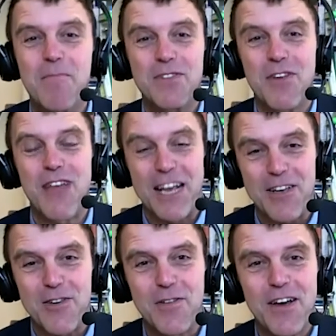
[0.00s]
So
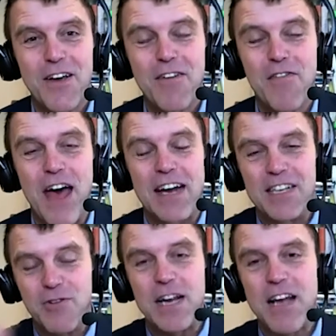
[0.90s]
thank you for that. And
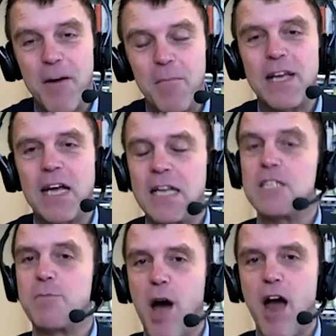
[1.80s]
it's really humbling and
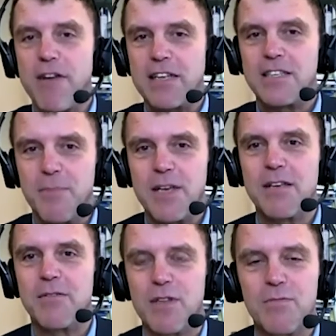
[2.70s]
inspiring to
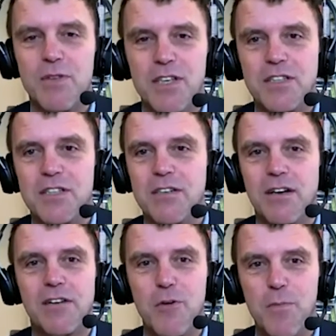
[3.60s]
be with such
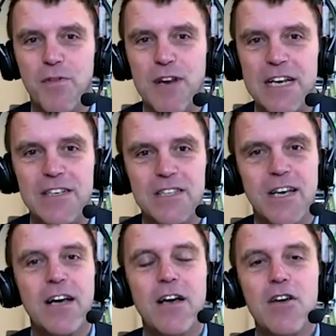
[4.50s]
a group of leaders.
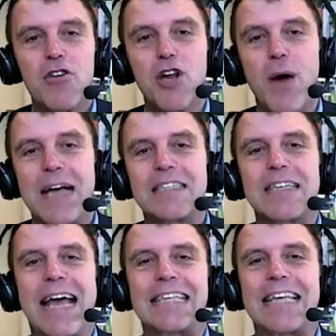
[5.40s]
You know,
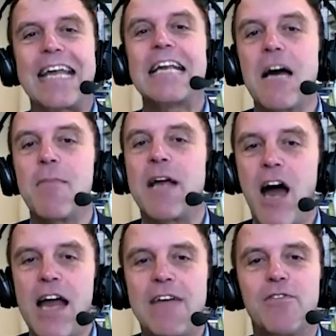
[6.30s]
as the incoming
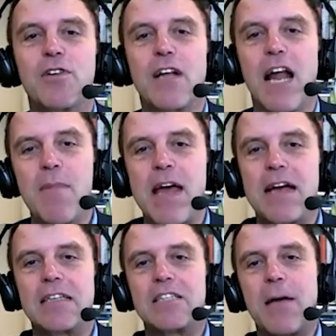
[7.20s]
high-level climate
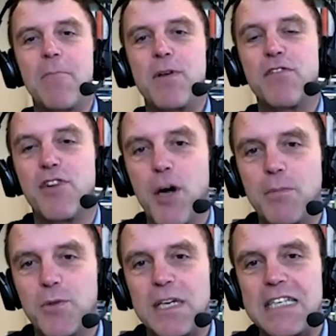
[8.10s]
champion for
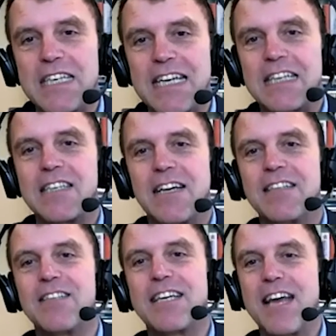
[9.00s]
COP26,
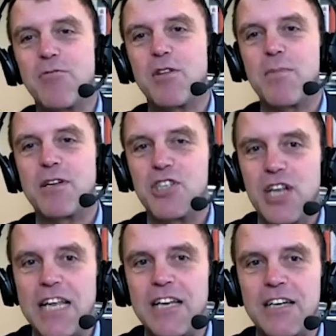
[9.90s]
and together with my
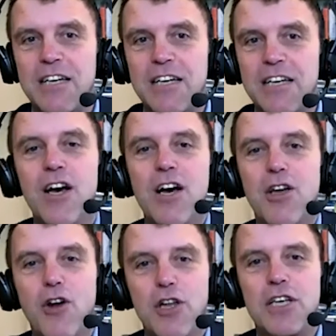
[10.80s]
Chilean
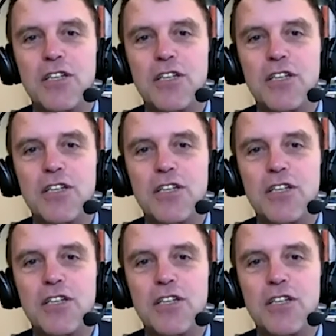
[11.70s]
colleague